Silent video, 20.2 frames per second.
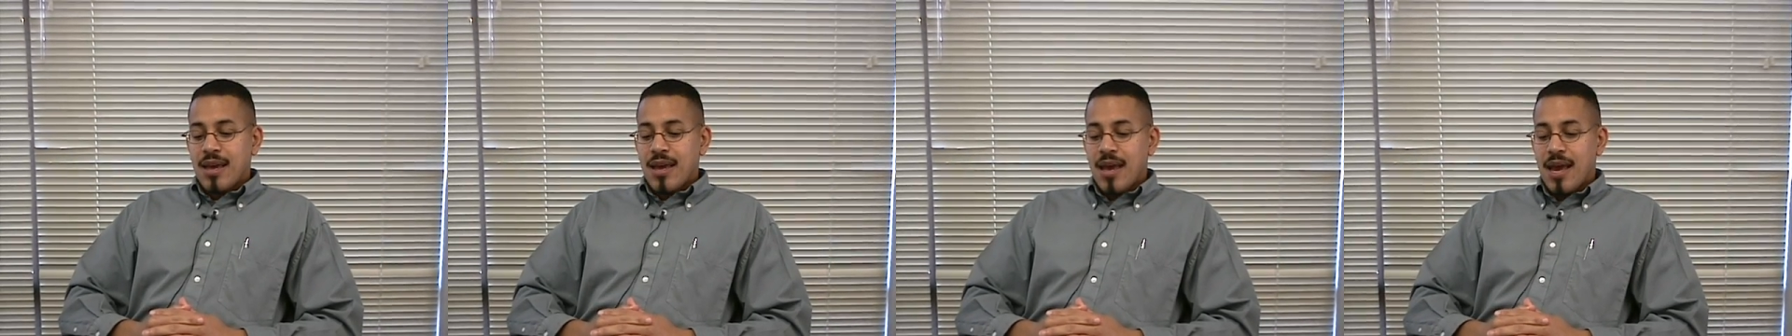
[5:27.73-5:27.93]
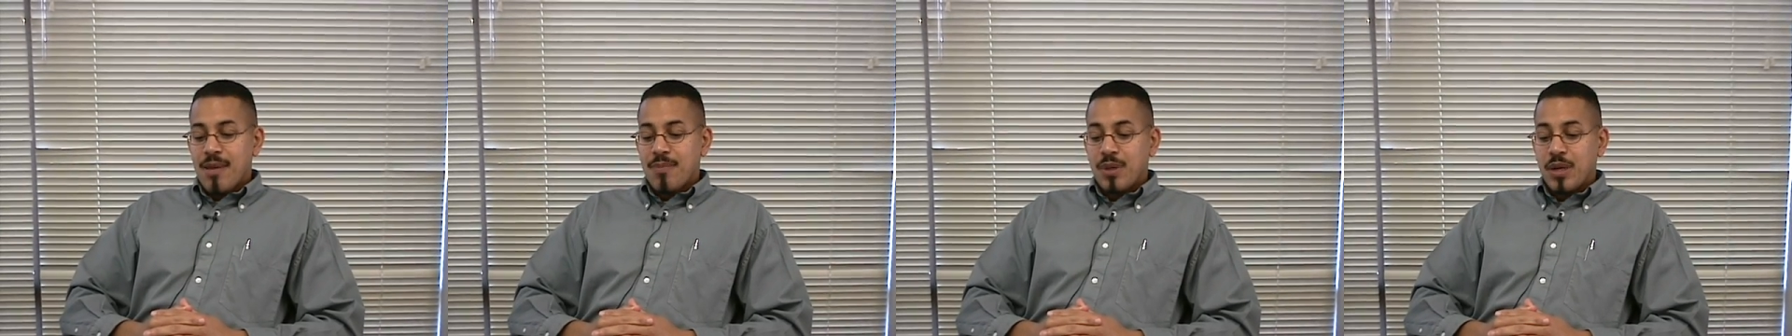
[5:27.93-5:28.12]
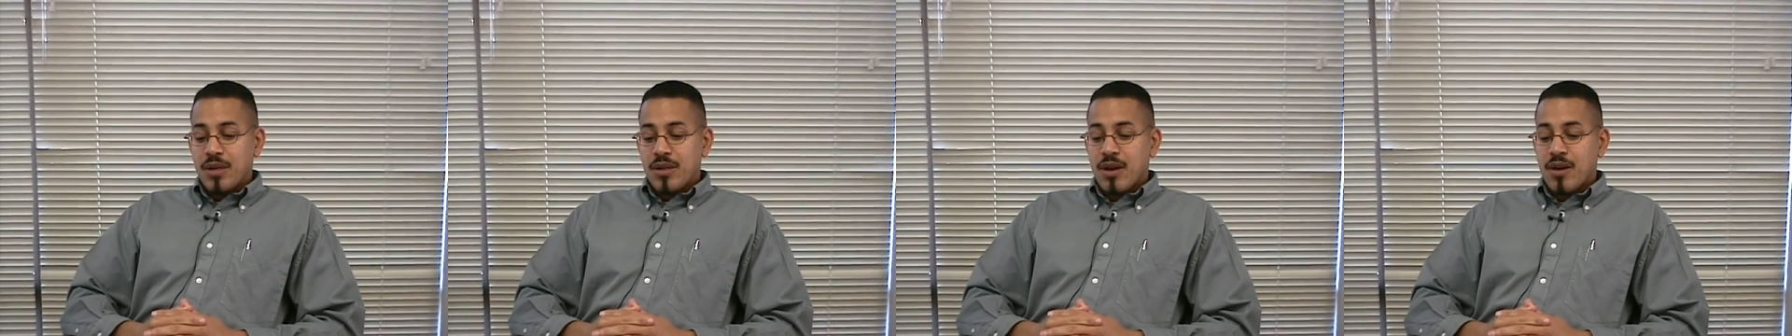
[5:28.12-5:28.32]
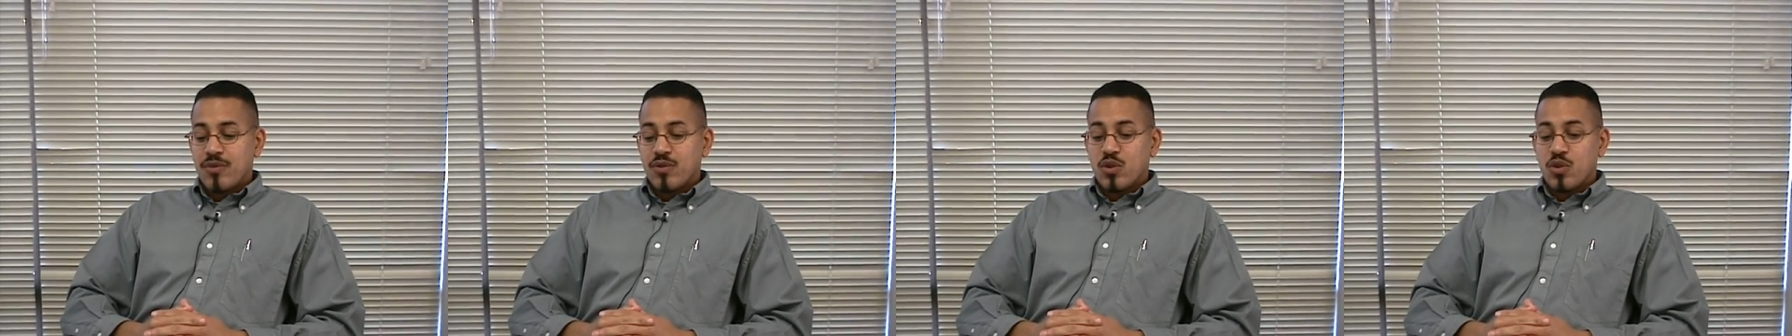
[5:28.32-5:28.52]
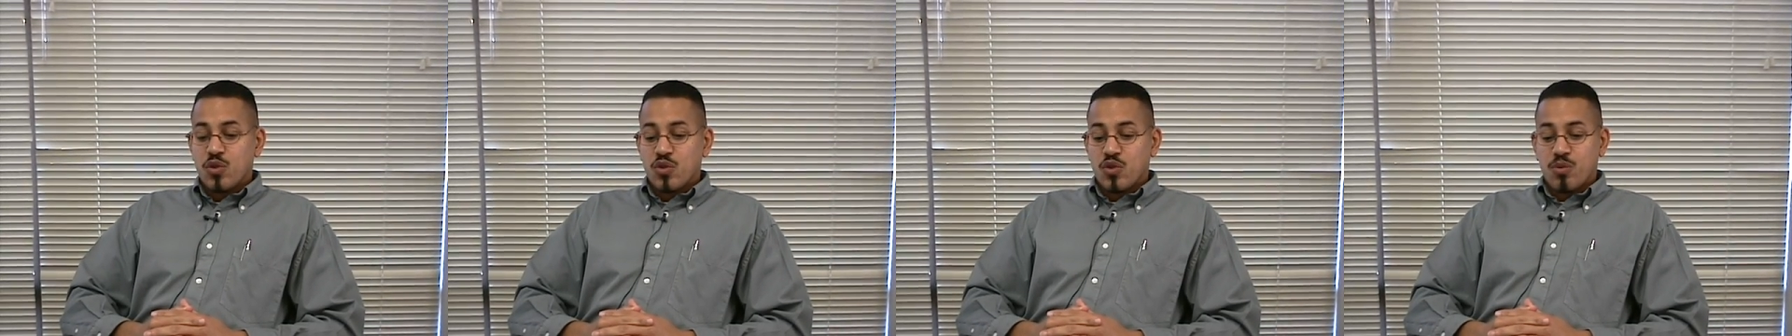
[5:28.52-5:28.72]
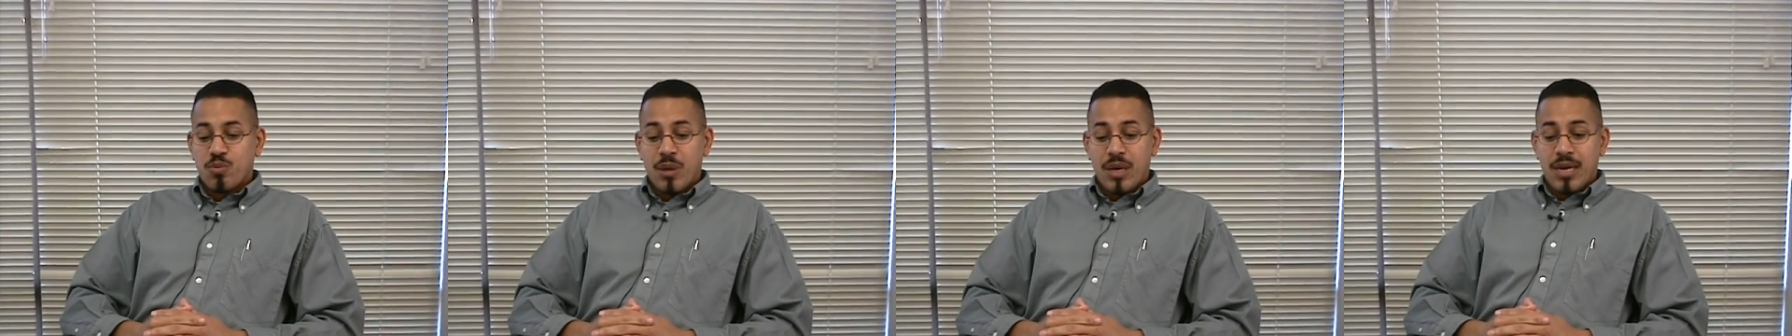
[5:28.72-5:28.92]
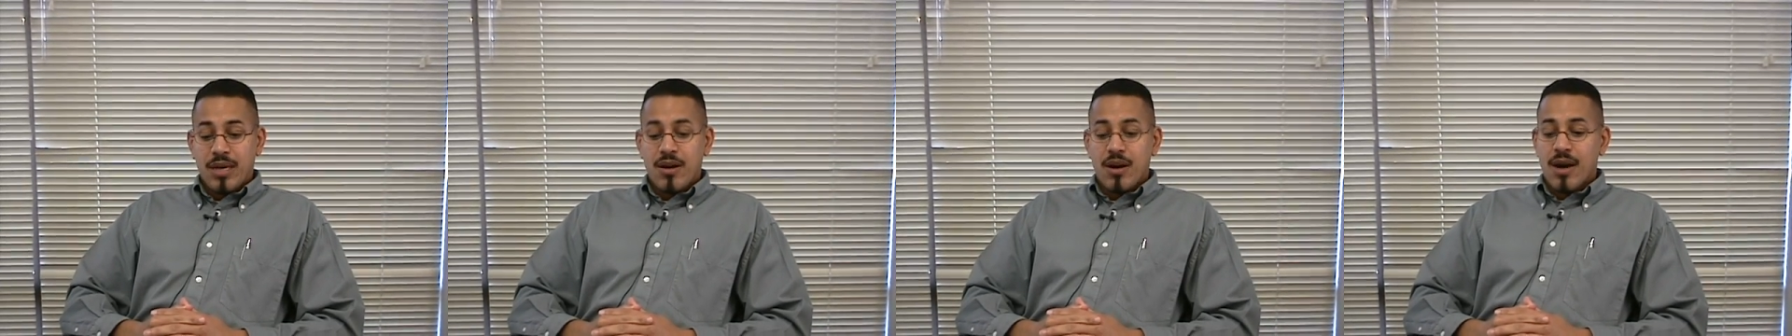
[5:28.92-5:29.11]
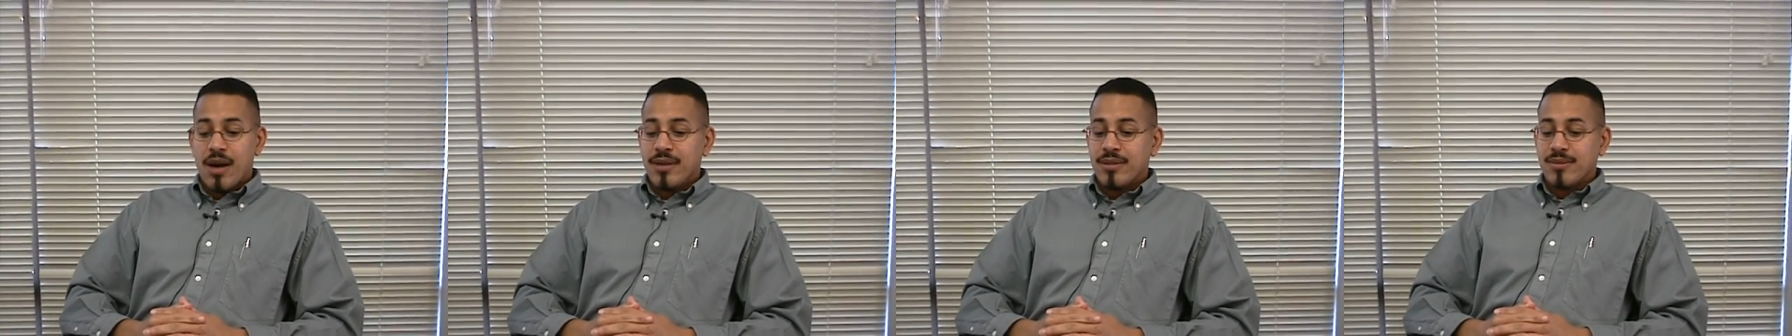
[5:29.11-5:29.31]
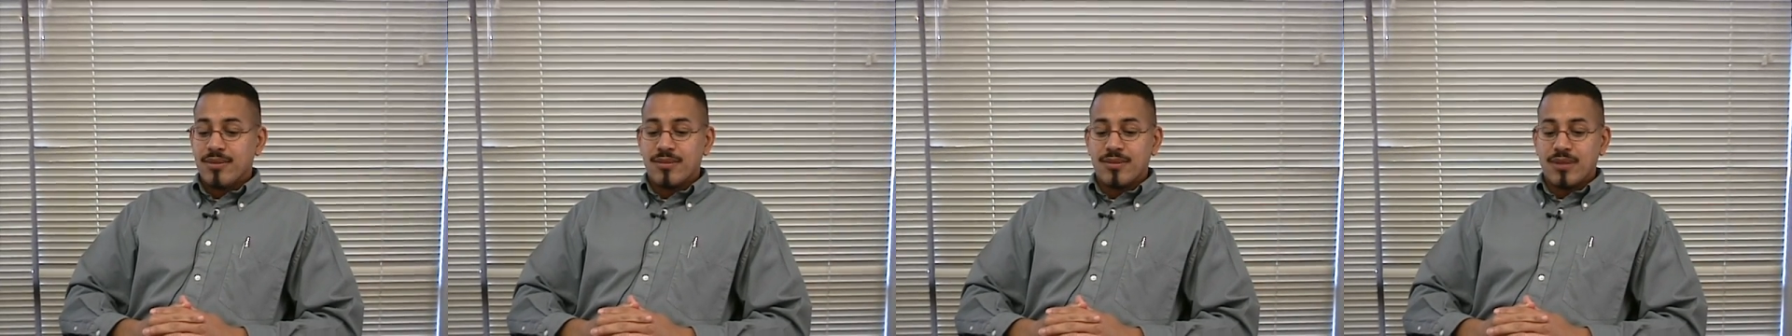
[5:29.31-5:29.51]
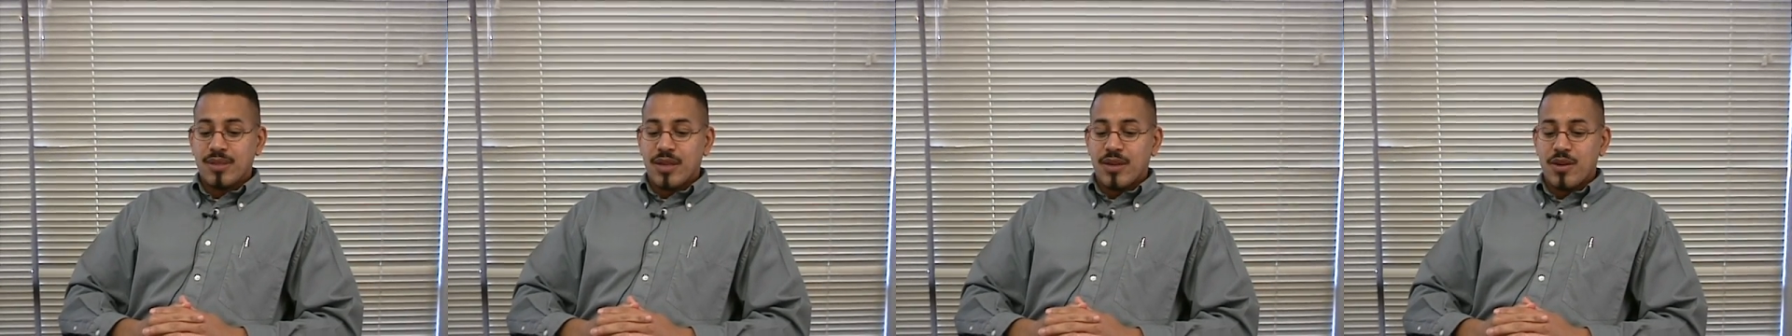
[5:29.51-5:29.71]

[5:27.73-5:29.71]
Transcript: happy enough to speak on